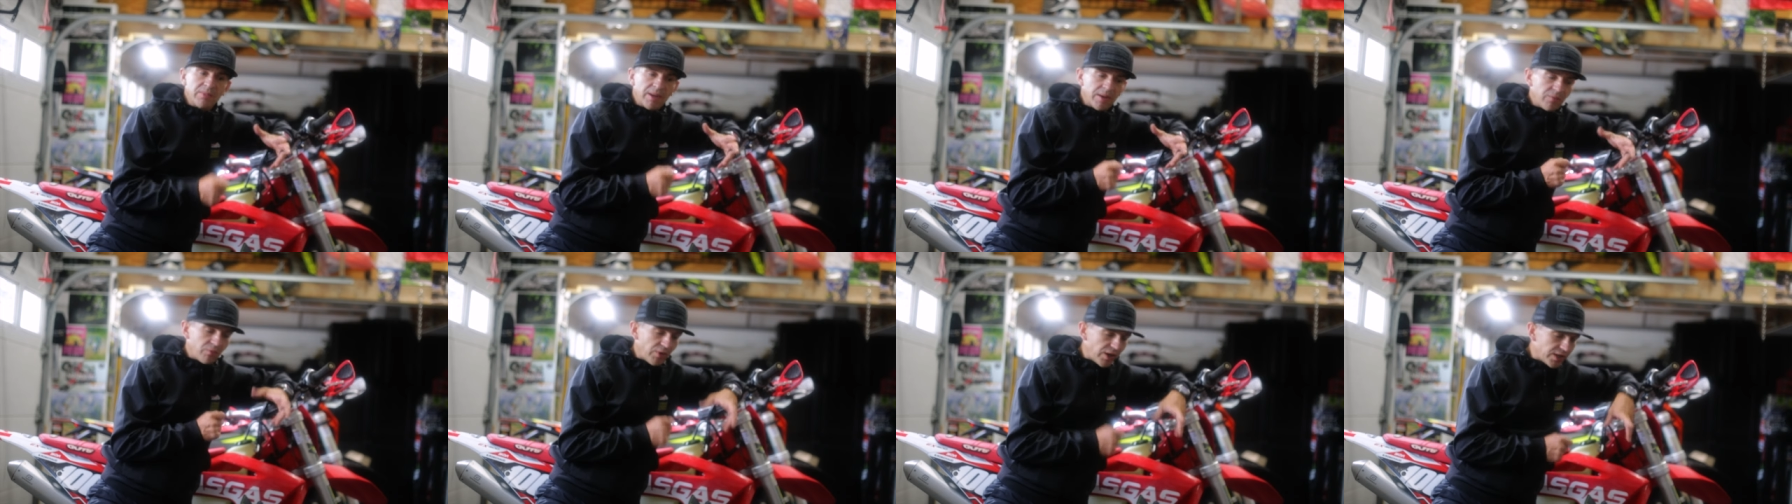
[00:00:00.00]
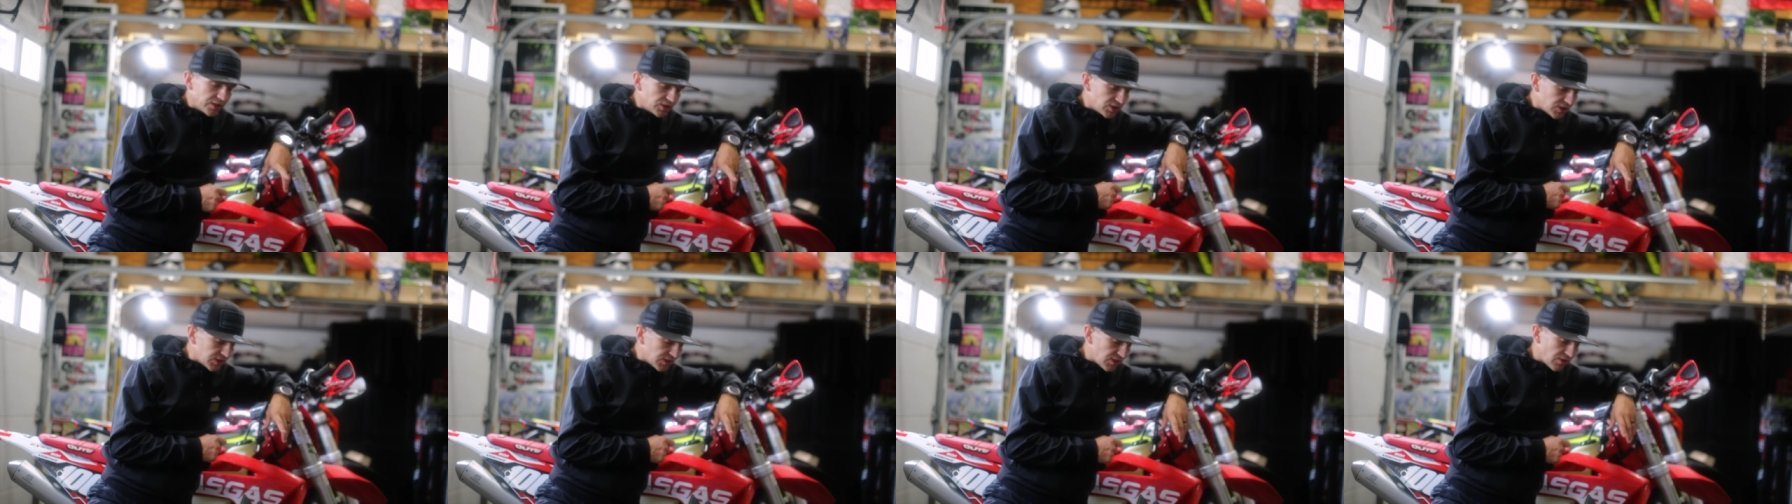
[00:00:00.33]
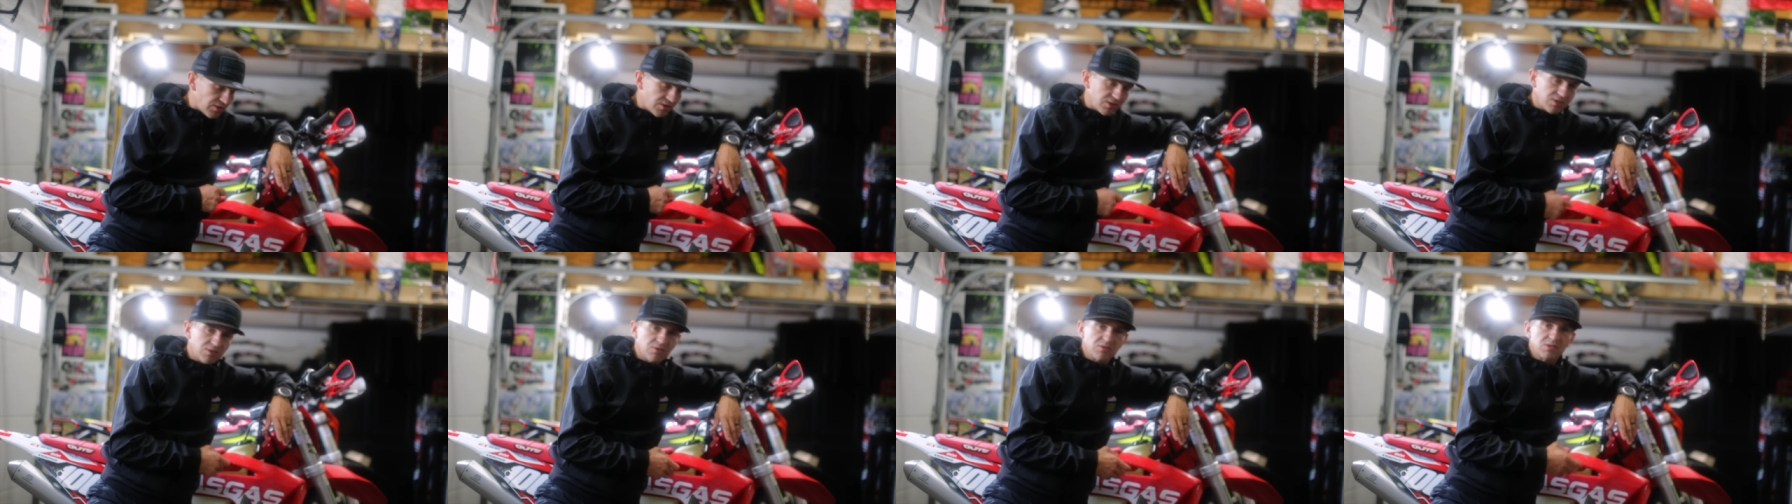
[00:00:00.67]
My wrenches
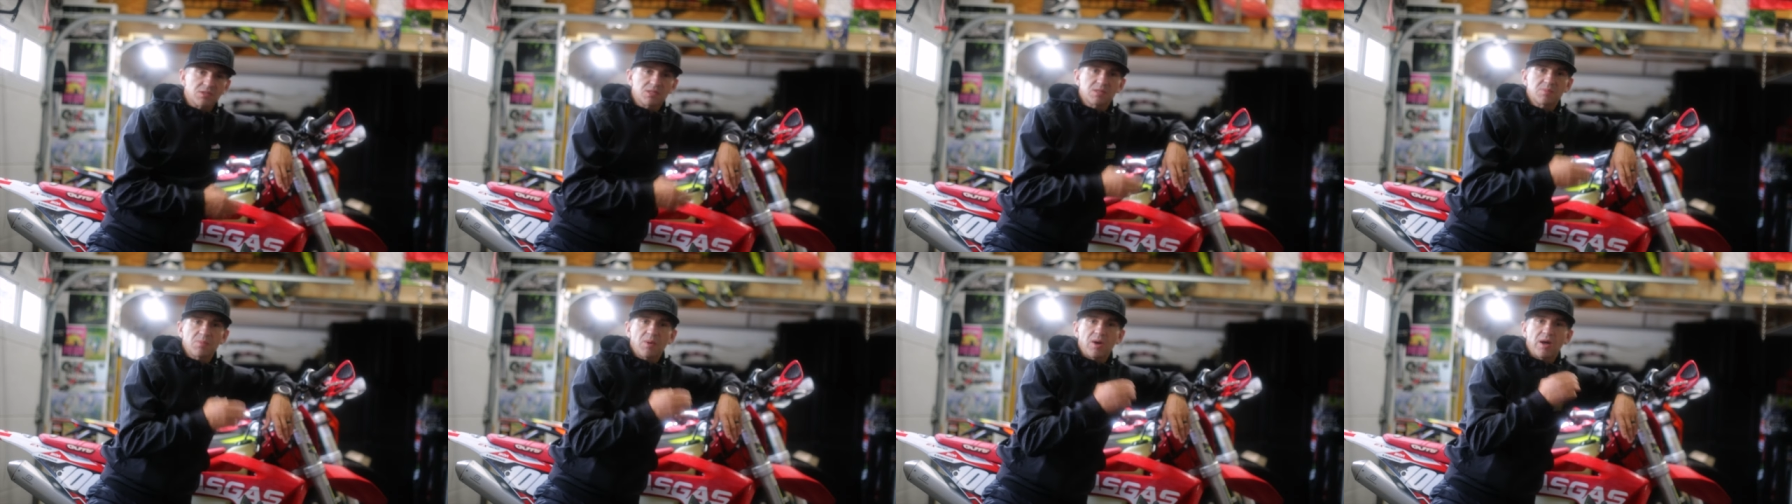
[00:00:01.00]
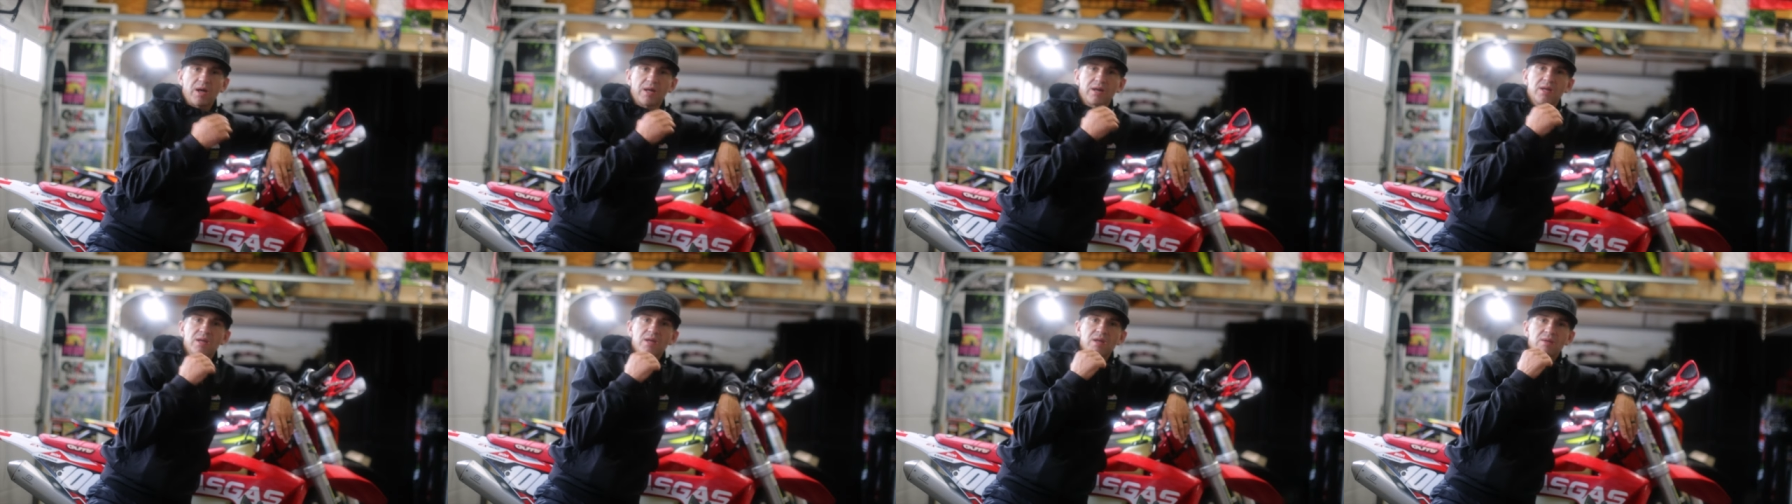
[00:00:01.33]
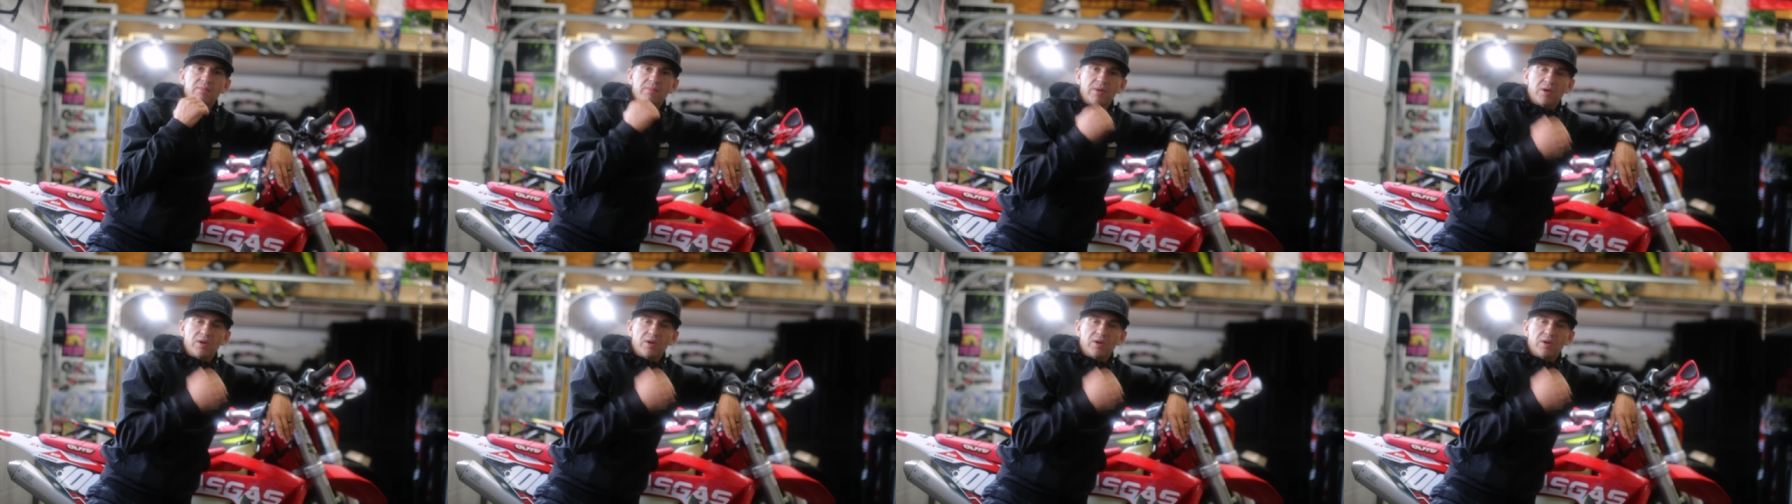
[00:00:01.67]
are in a certain spot,